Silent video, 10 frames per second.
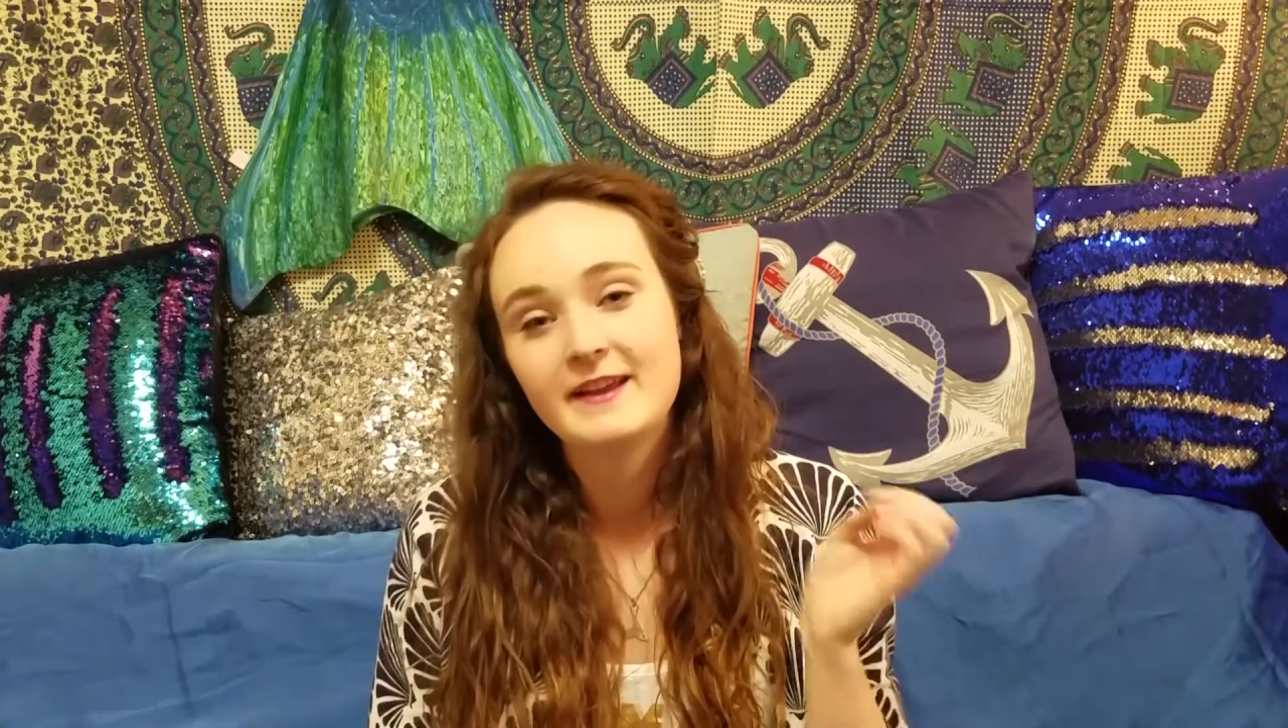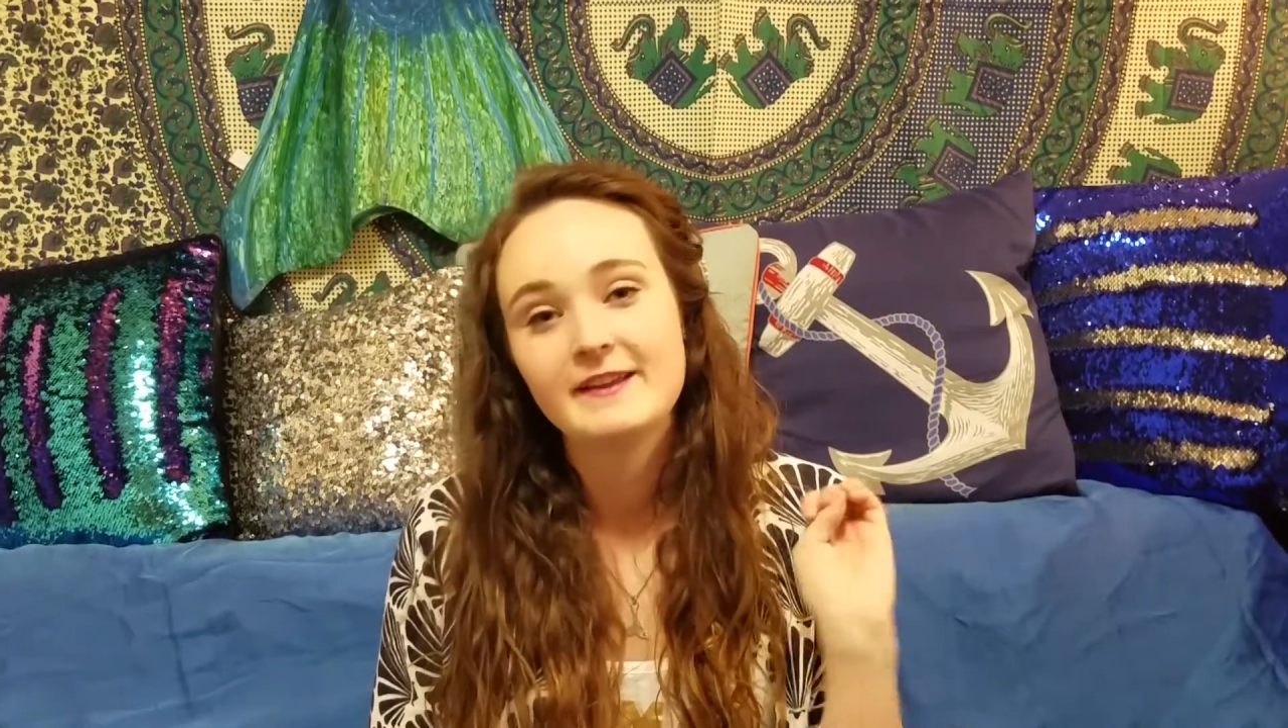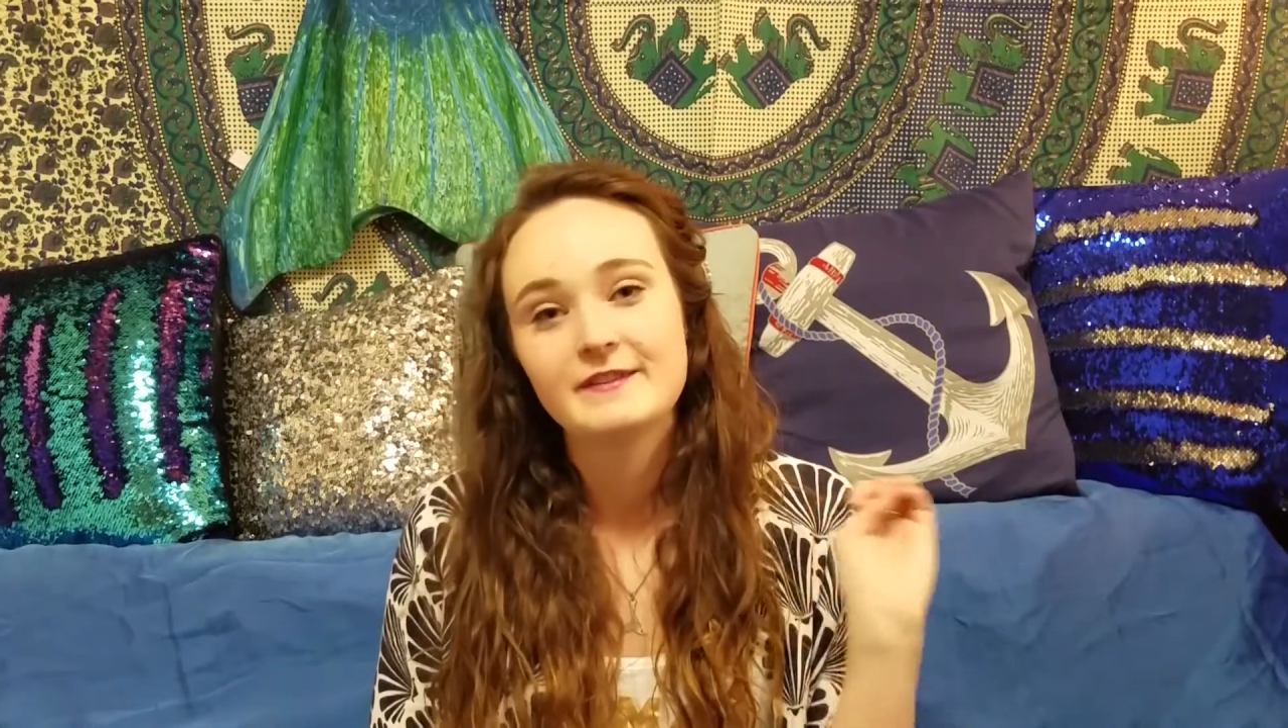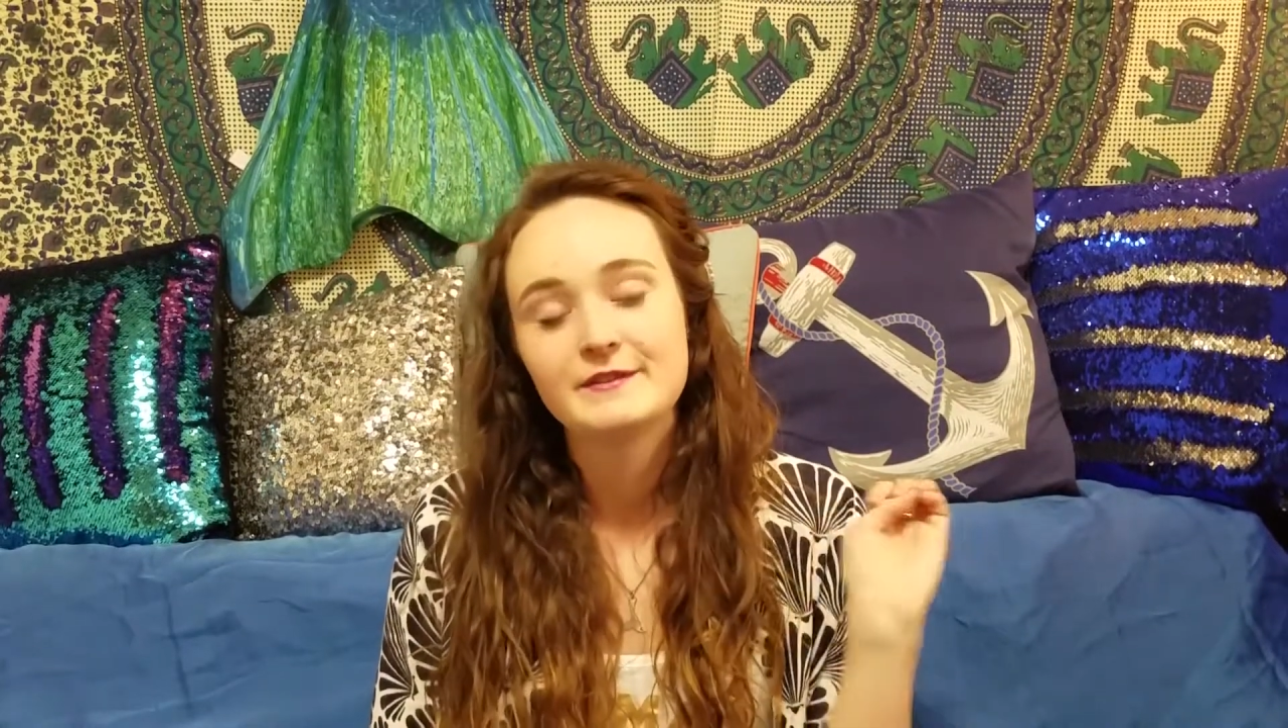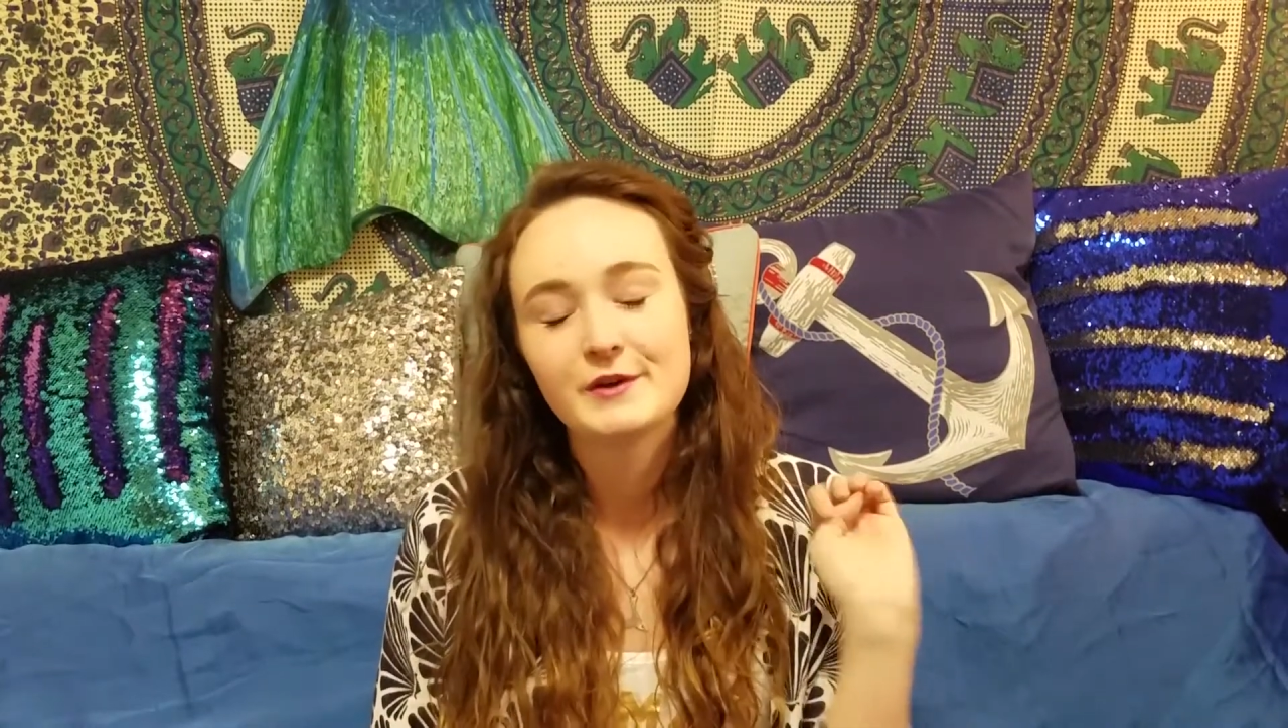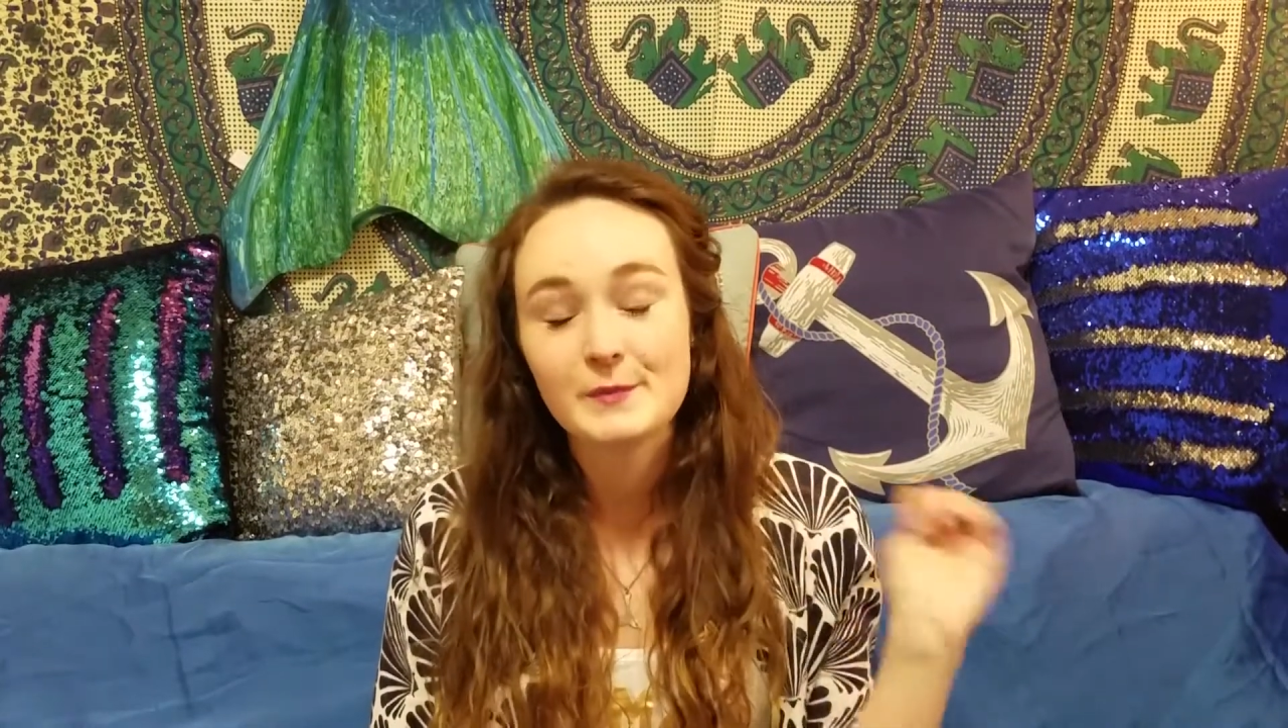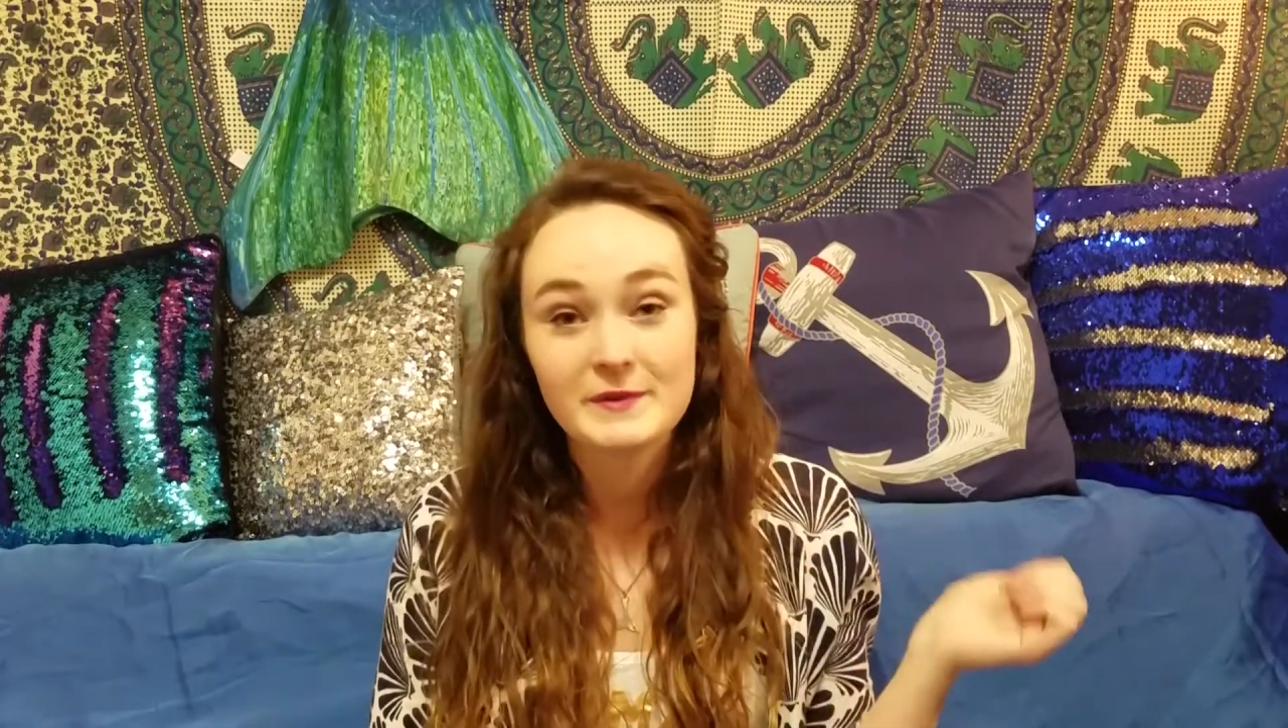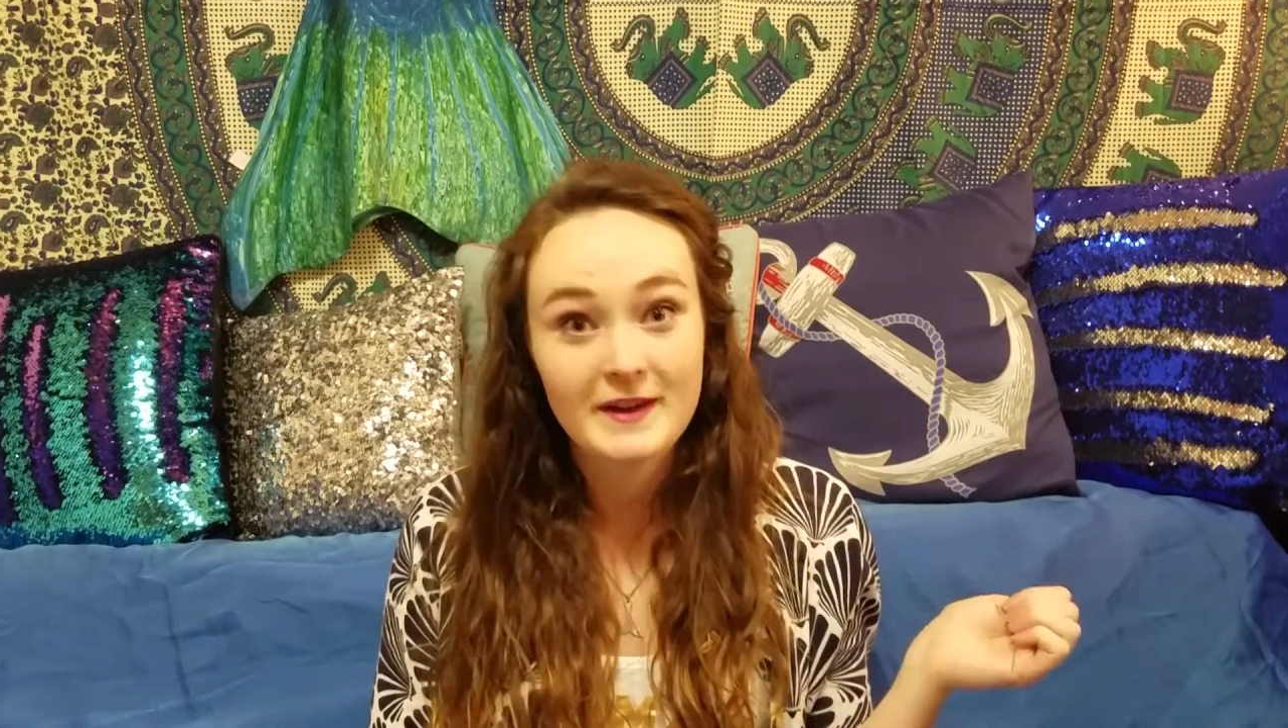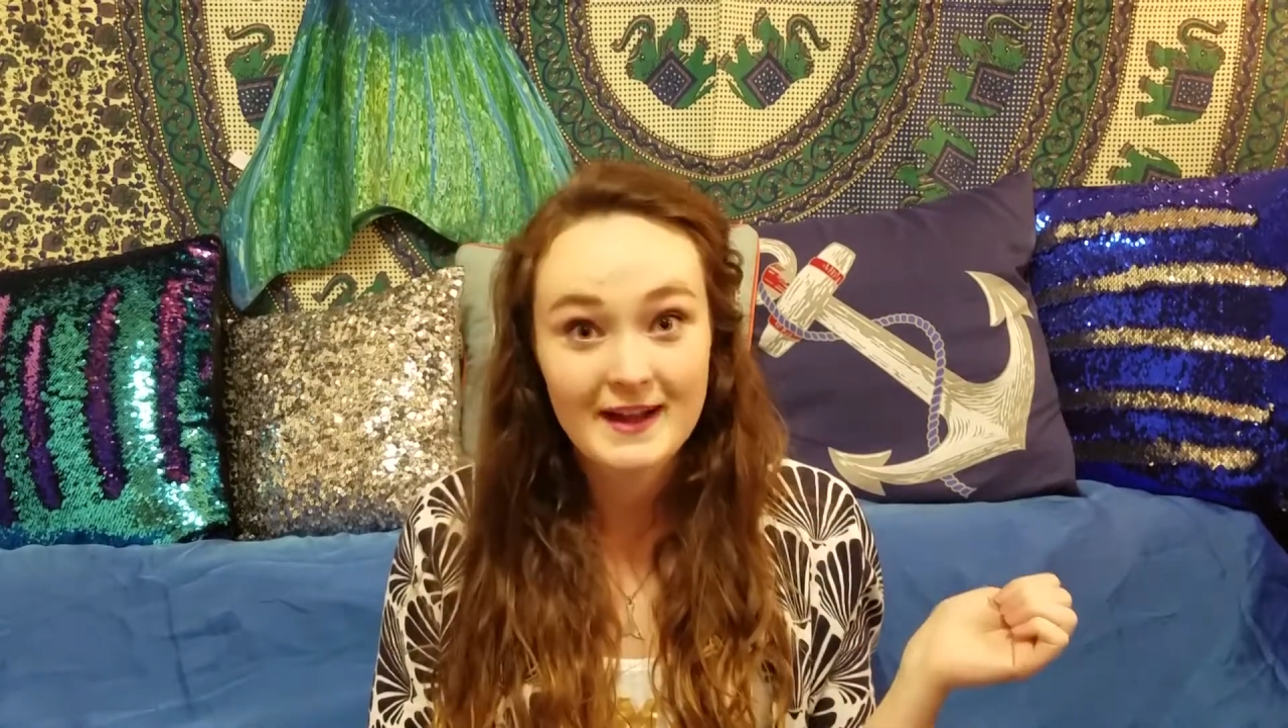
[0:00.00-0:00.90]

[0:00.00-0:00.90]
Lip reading: is open your